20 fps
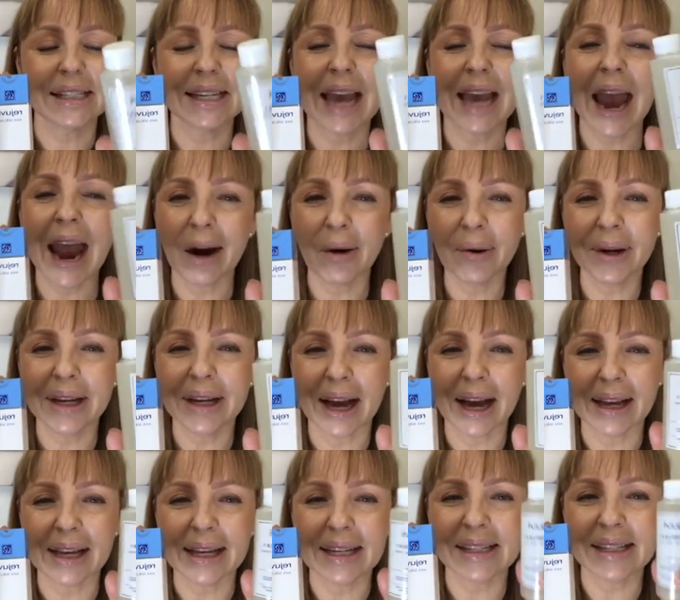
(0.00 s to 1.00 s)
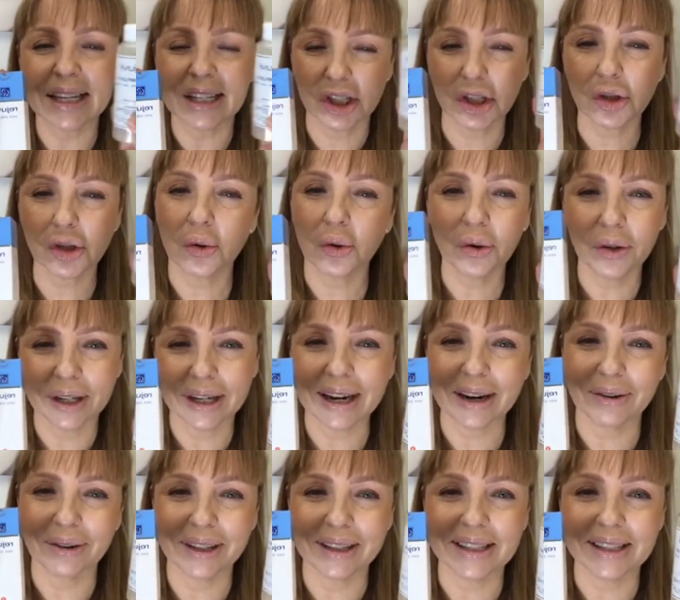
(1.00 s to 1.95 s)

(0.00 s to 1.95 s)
carrier is extraordinary,